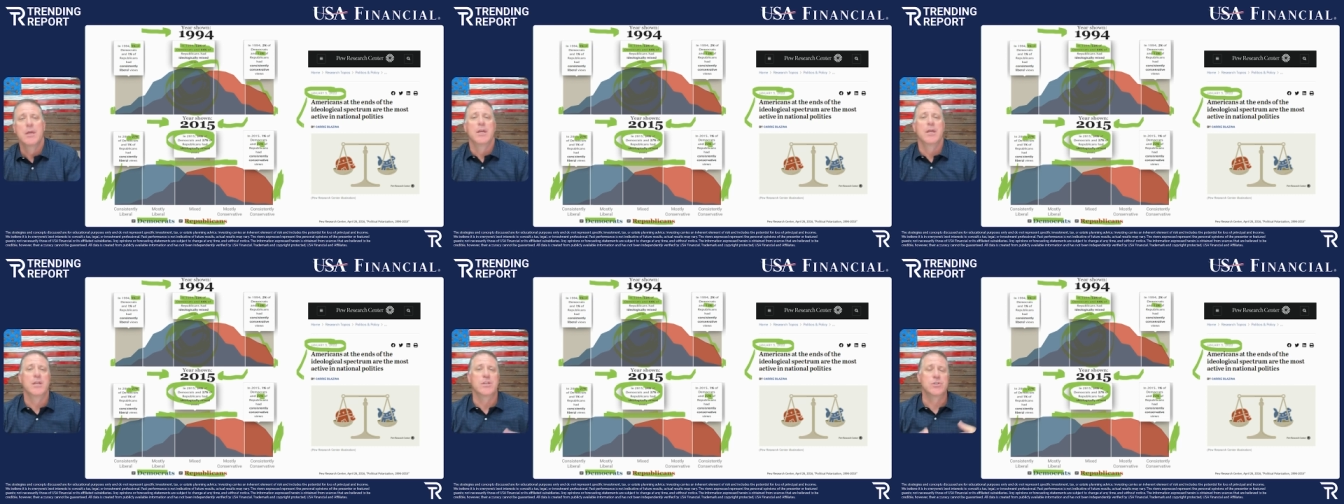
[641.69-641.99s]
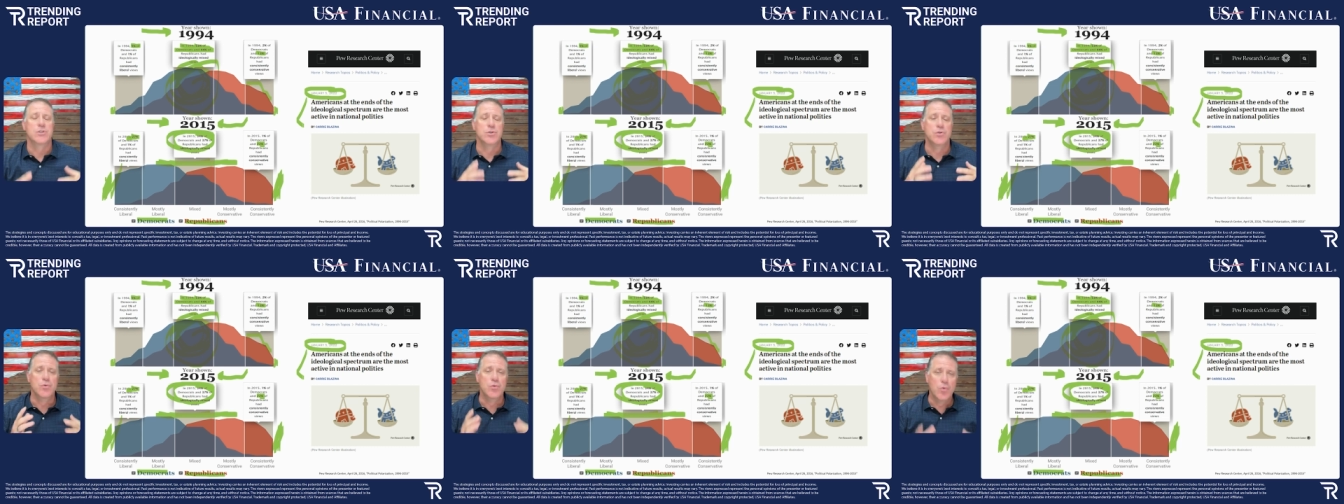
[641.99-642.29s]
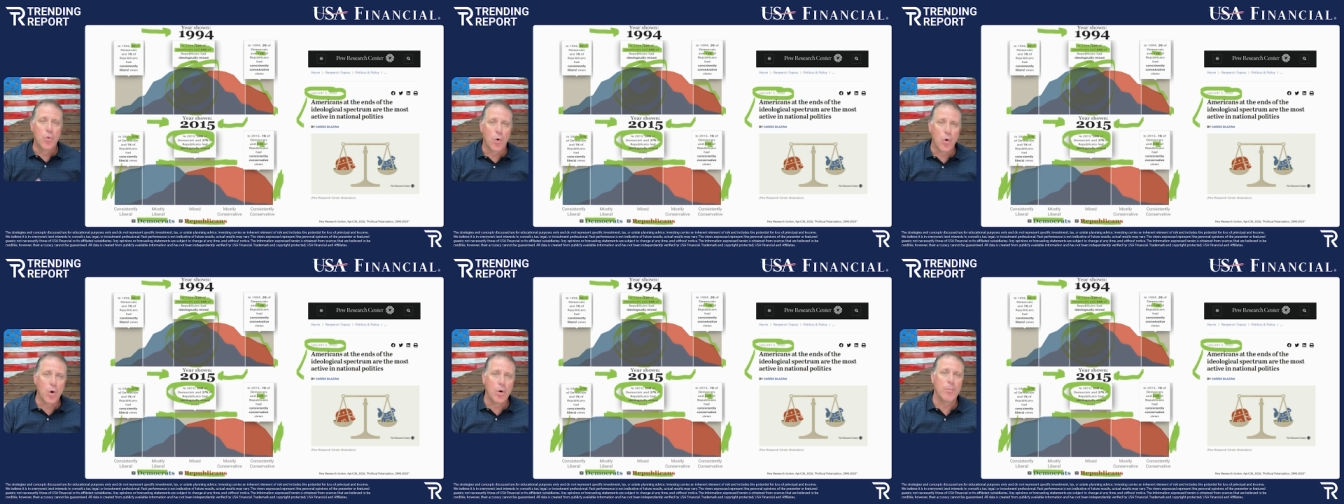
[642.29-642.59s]
Its
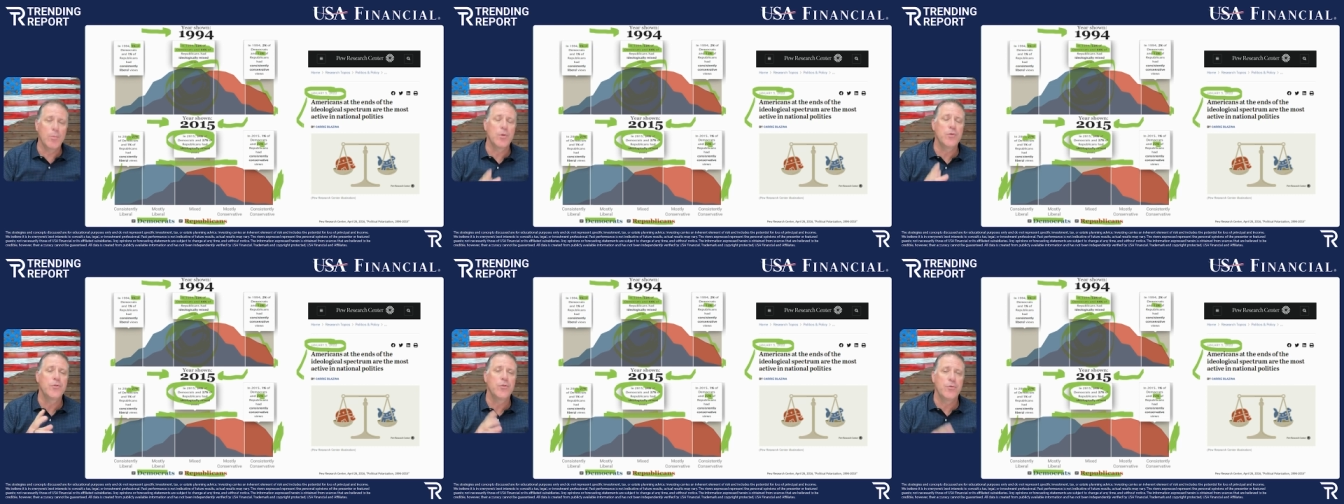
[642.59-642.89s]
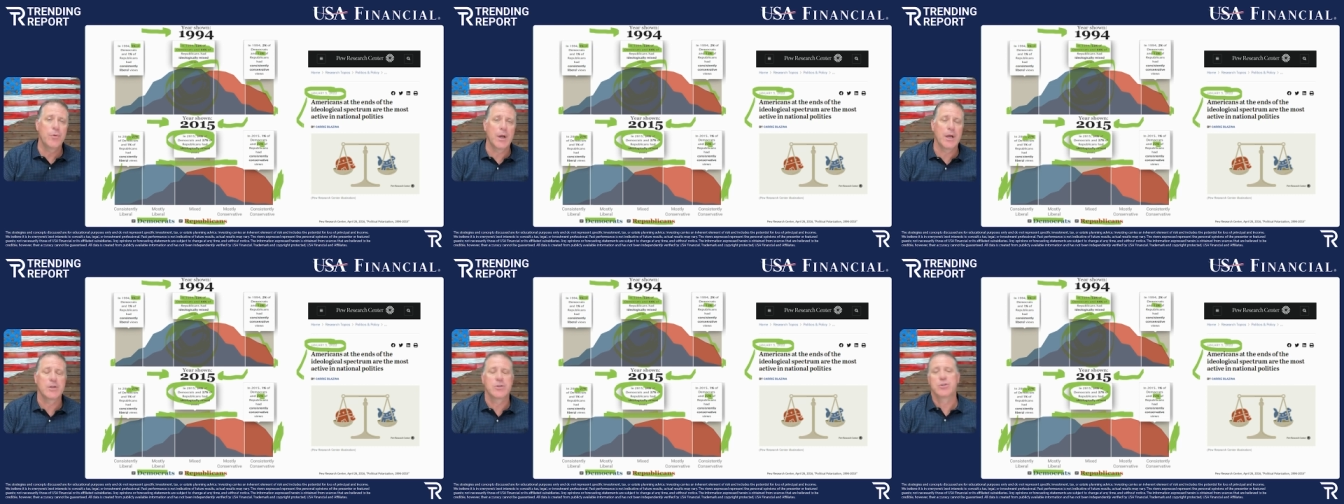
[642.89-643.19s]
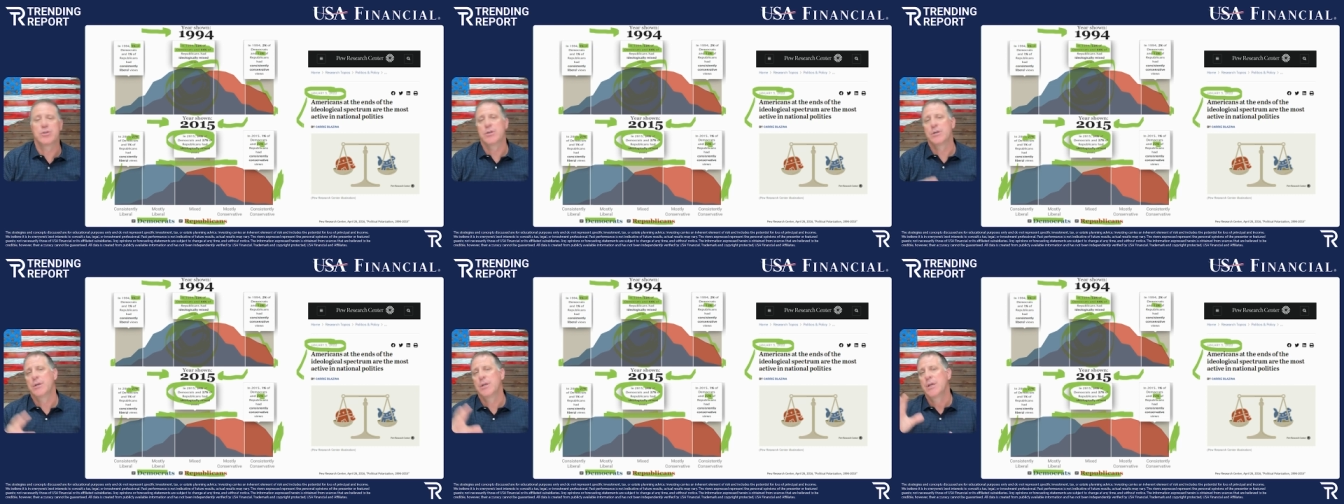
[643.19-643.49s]
normal
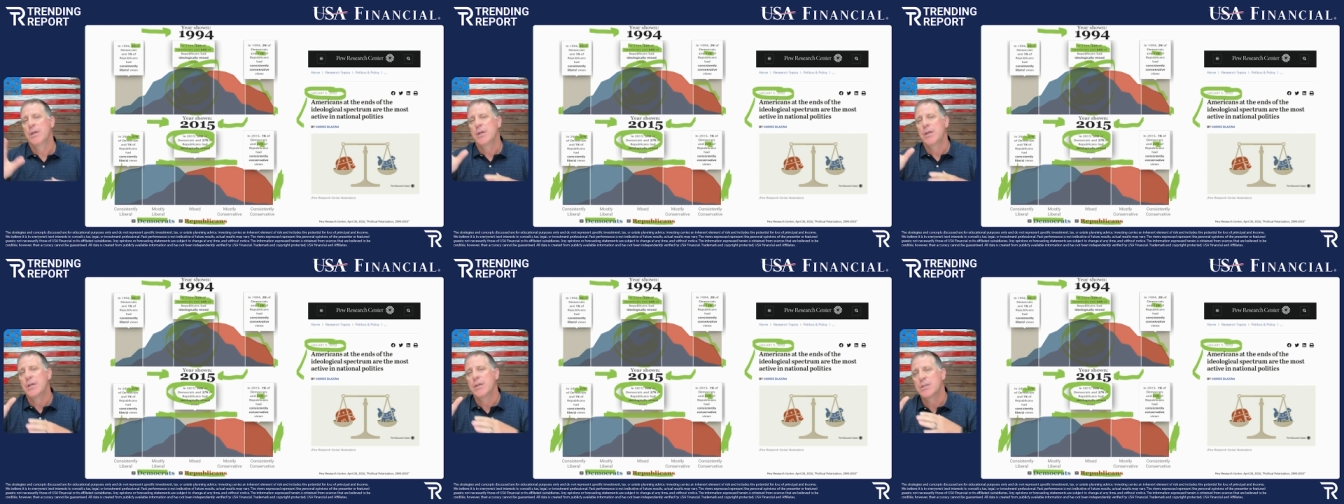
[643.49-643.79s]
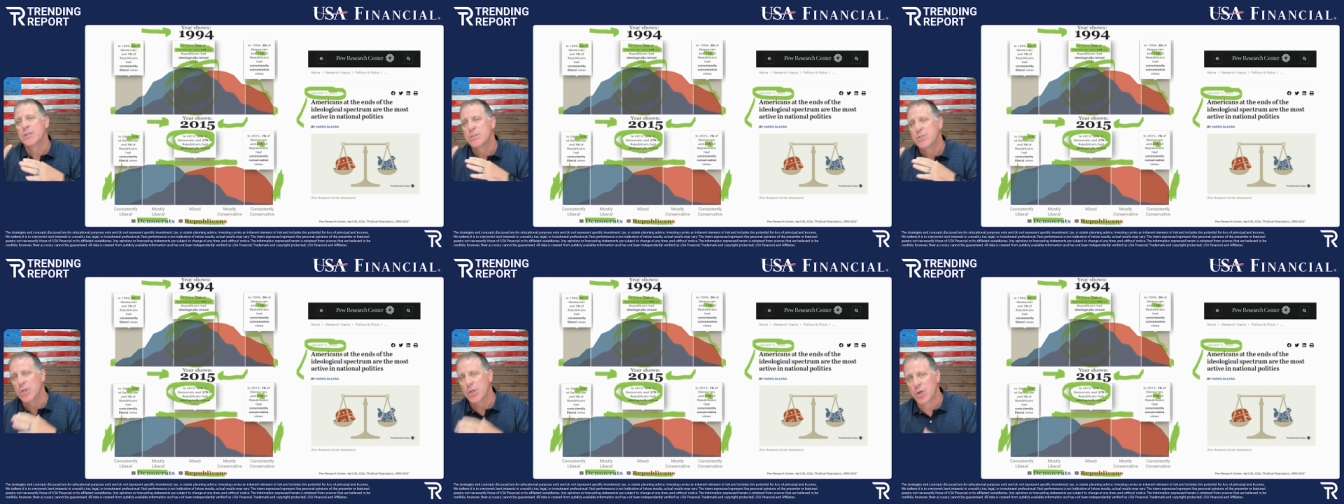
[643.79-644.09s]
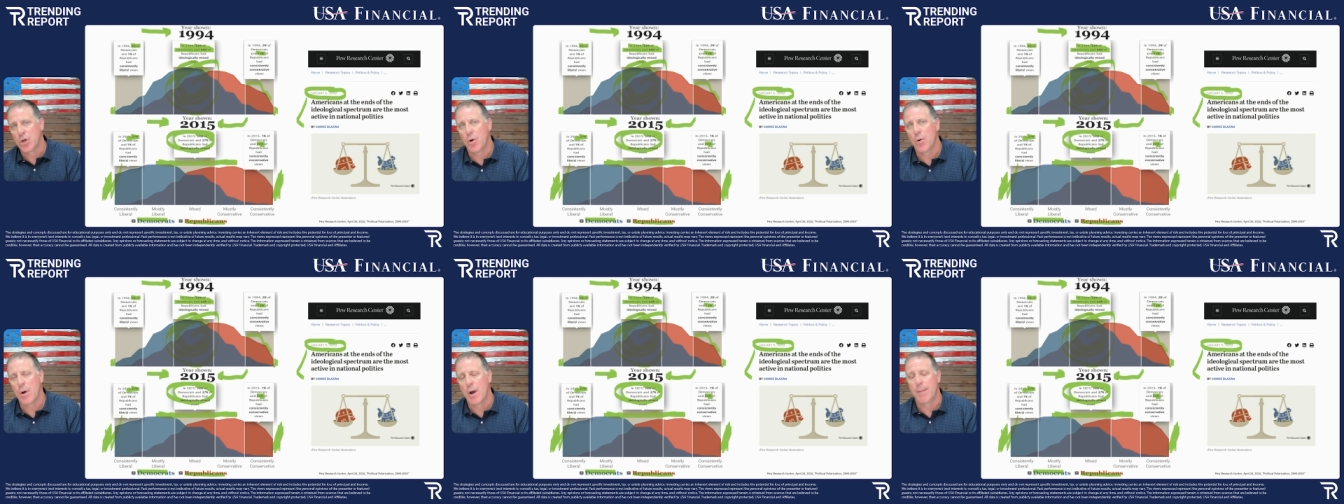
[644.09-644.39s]
direction is to
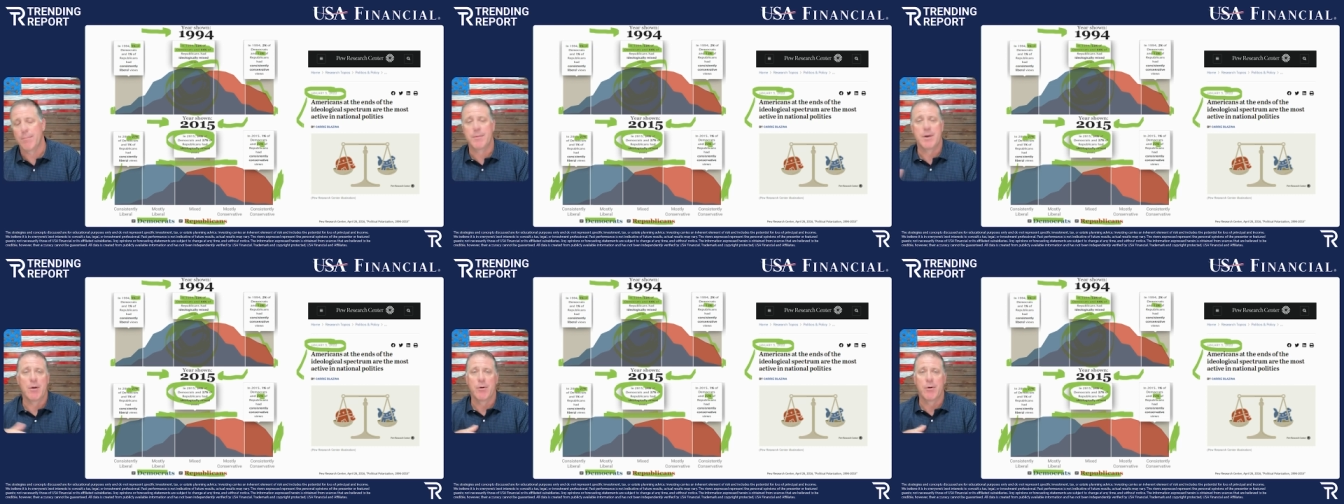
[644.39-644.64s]
go up.